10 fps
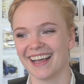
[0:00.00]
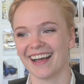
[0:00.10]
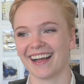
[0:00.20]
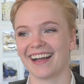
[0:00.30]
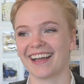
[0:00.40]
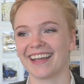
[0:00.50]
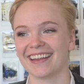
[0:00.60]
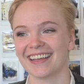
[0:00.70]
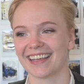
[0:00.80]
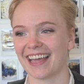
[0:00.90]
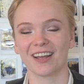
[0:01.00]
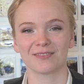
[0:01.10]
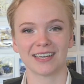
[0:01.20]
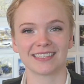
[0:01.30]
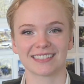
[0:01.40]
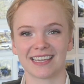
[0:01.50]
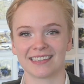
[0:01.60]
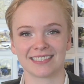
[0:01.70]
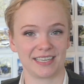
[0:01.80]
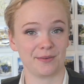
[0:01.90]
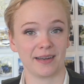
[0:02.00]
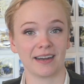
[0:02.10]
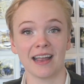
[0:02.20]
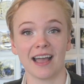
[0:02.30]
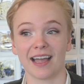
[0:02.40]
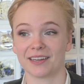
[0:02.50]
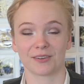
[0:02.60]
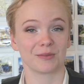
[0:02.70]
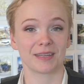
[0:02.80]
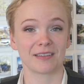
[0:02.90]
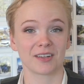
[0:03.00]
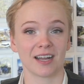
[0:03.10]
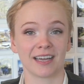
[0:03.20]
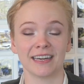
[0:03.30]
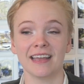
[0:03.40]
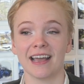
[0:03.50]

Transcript: I cannot find the scans anywhere. I don't know where they've gone.